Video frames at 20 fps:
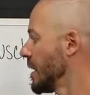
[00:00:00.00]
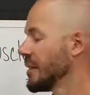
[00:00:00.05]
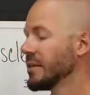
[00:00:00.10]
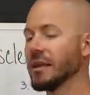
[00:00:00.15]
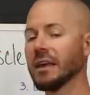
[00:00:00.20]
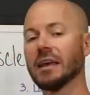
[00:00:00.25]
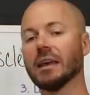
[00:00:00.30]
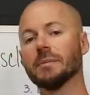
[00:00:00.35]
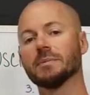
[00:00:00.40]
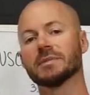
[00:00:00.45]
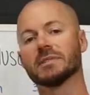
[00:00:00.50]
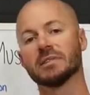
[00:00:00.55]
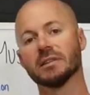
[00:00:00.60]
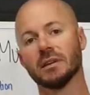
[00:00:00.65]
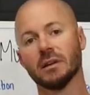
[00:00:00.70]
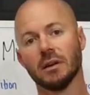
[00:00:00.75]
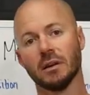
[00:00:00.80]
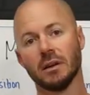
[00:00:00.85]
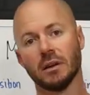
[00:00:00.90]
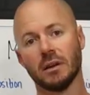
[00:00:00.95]
the hips
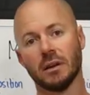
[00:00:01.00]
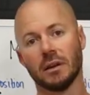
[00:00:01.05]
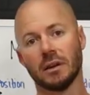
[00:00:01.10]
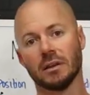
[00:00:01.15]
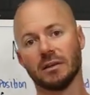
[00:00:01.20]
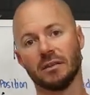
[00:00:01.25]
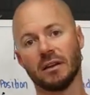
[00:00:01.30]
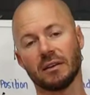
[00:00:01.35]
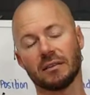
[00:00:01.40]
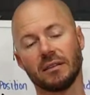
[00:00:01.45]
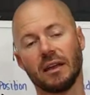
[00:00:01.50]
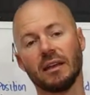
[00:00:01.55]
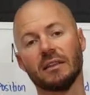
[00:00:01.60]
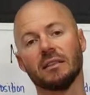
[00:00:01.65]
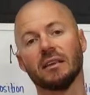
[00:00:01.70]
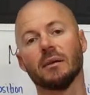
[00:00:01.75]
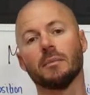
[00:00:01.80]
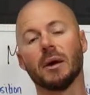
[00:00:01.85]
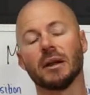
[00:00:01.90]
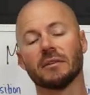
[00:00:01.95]

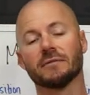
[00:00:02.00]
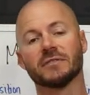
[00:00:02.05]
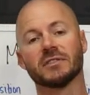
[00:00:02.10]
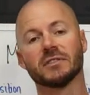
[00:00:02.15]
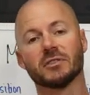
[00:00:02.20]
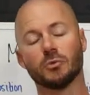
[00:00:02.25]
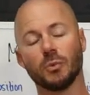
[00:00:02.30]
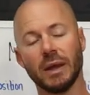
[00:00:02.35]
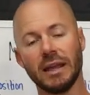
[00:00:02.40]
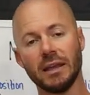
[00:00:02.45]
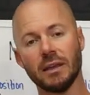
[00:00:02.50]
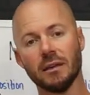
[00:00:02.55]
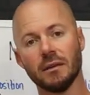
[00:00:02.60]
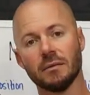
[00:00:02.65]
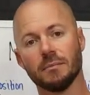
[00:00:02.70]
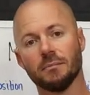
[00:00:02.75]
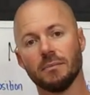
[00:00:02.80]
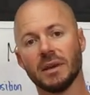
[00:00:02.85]
dictate the amount of swing